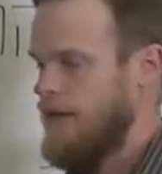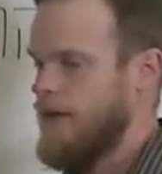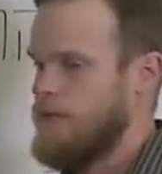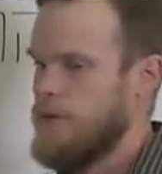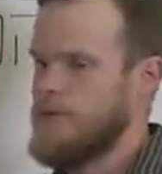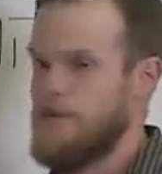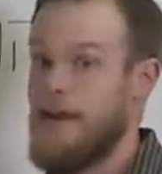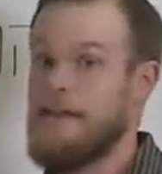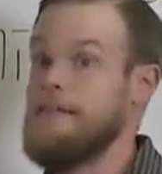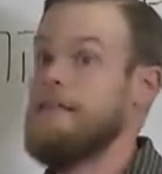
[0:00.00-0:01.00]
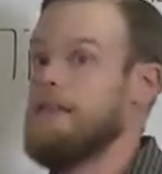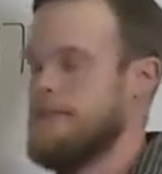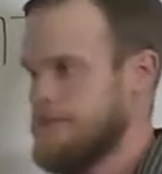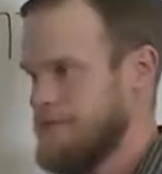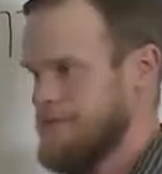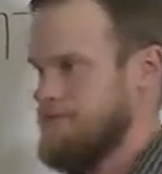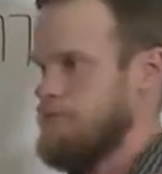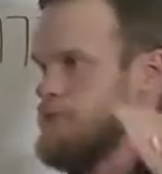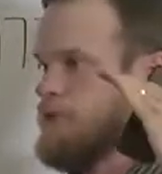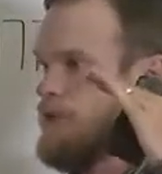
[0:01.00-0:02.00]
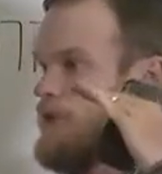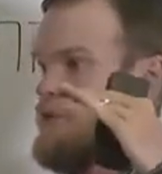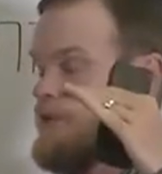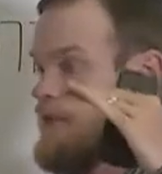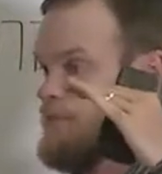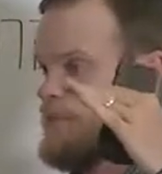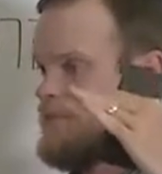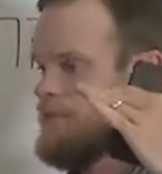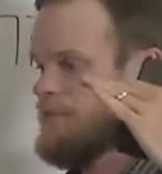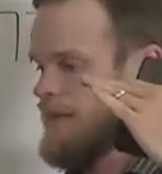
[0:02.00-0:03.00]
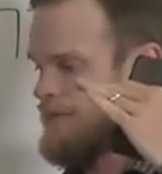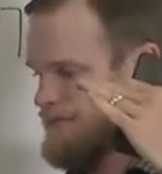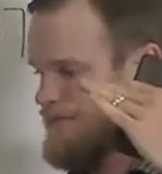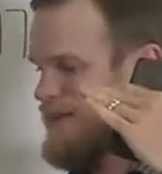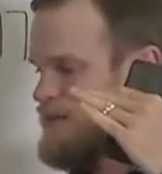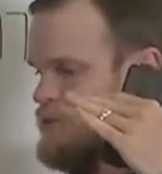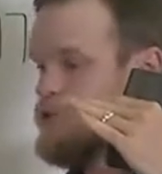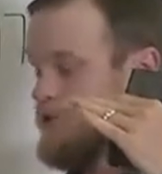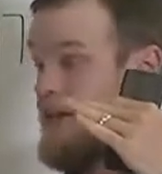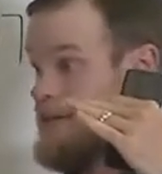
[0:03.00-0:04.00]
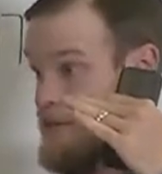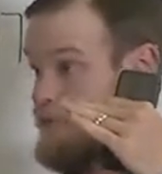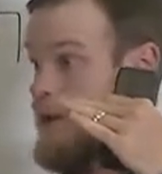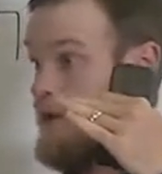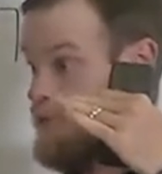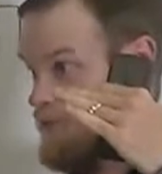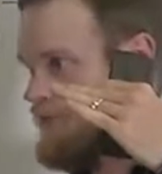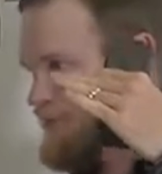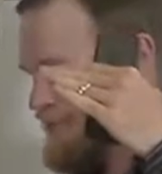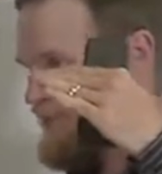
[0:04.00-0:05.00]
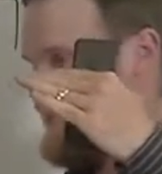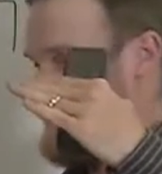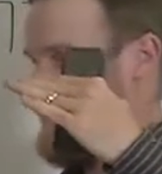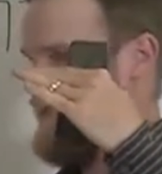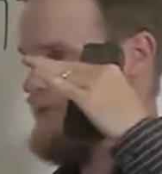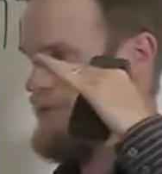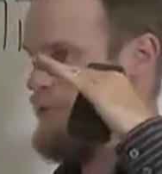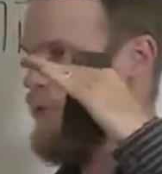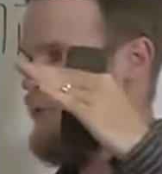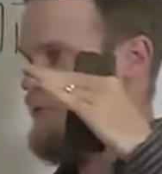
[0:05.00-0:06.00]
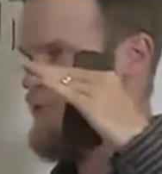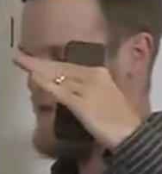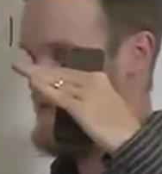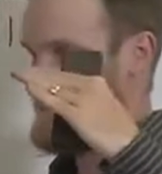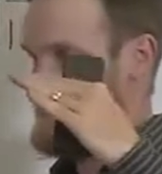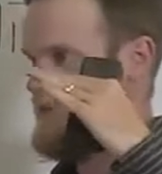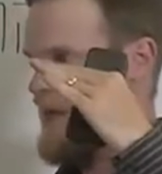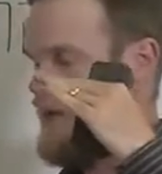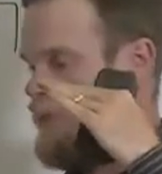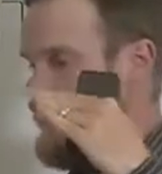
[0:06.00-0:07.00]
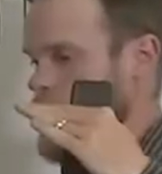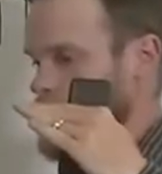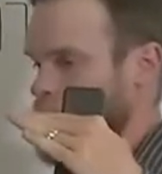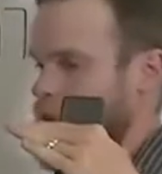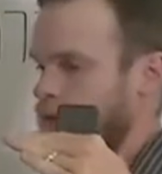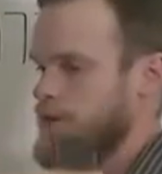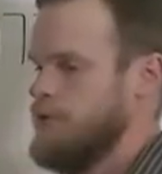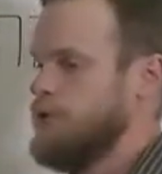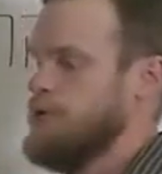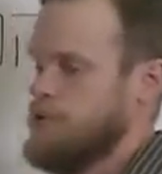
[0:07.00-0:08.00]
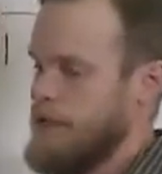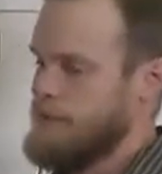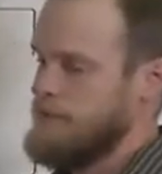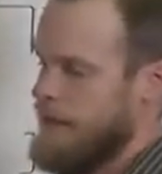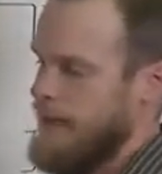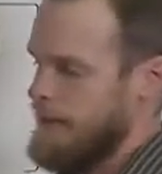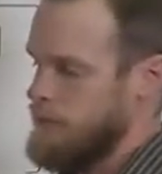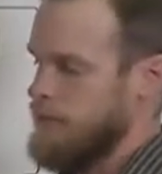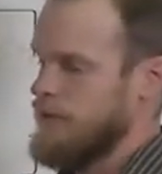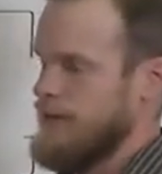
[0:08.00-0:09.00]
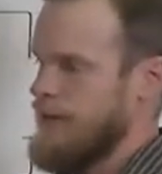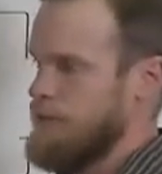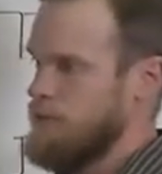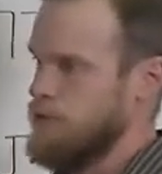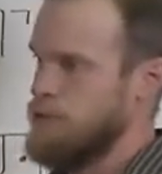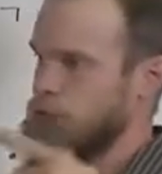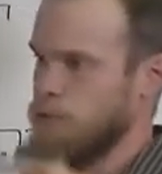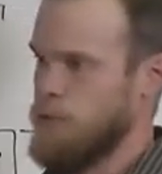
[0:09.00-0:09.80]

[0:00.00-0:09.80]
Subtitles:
and there is an idea, you know, a theme that it's usually identifiable, you know, that the whole thing is kind of pointing toward. And if you lose sight of that, you're going to kind of lose